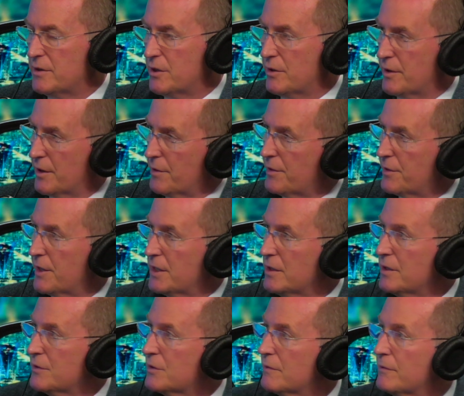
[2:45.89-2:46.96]
to the
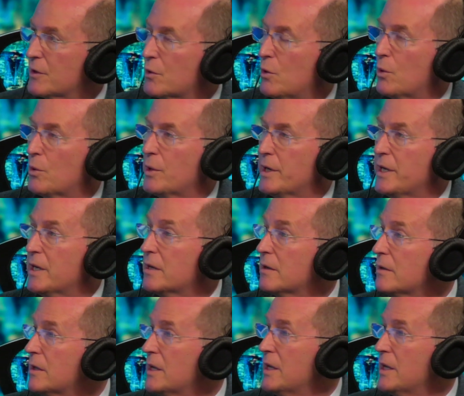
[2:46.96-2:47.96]
thickness of the cornea,